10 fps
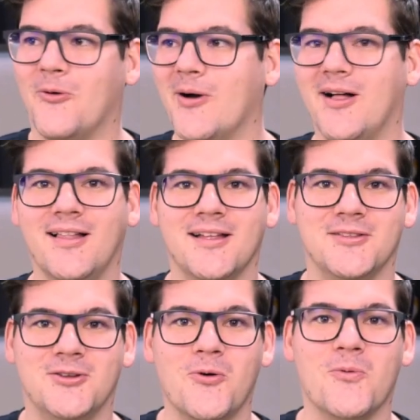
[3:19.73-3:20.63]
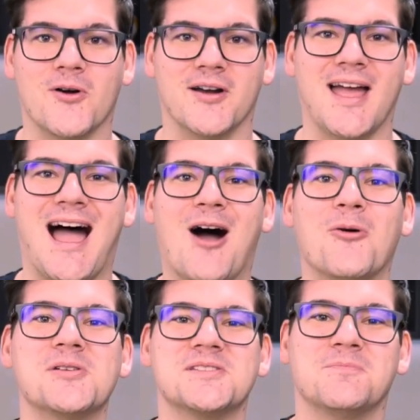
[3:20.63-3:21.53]
Well, don't worry,
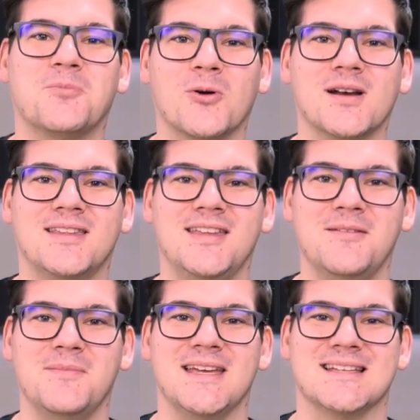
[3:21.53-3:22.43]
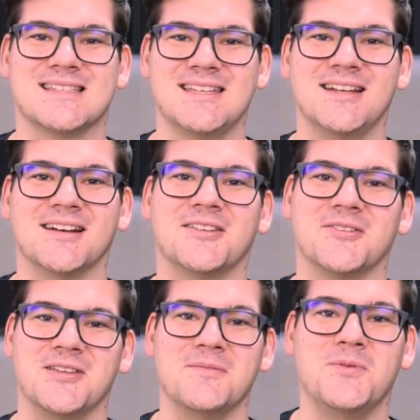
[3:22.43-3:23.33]
our support team is here
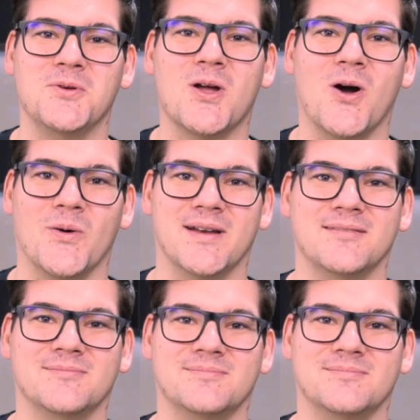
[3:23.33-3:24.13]
to keep you going.